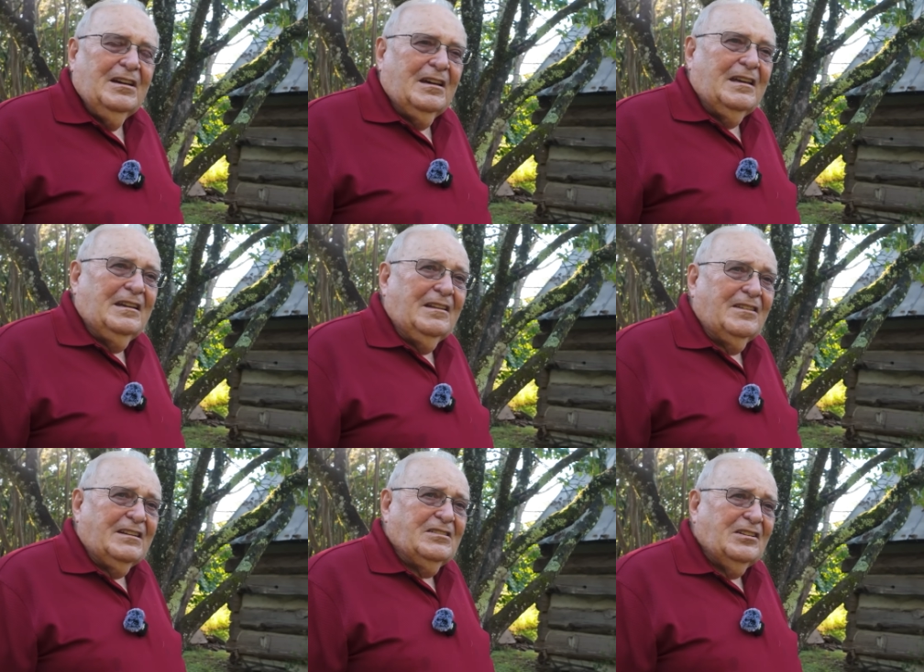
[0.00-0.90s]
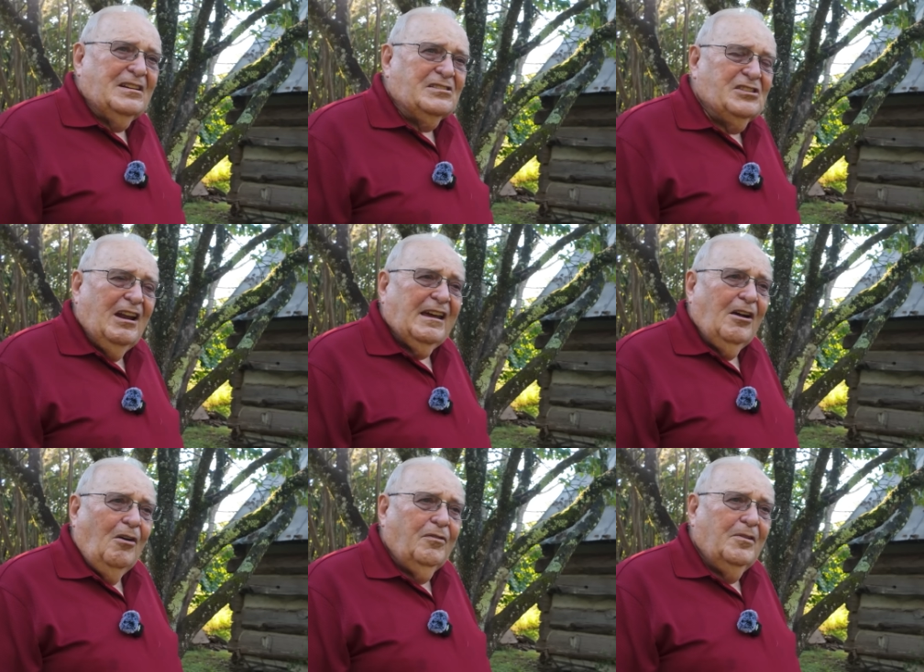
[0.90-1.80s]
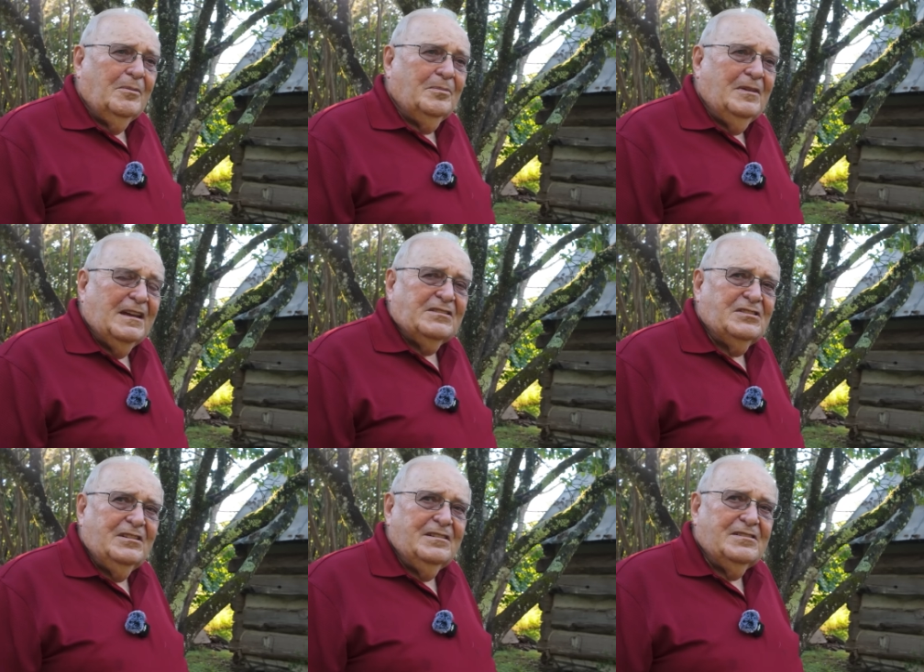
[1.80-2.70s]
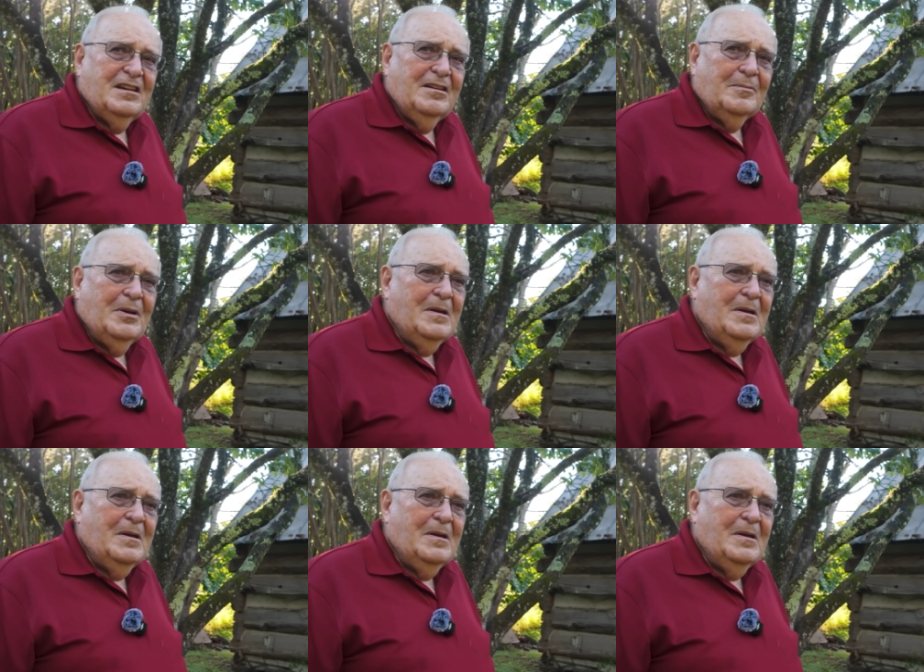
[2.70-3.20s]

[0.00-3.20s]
Yeah, and they took his leg off up next to his hip.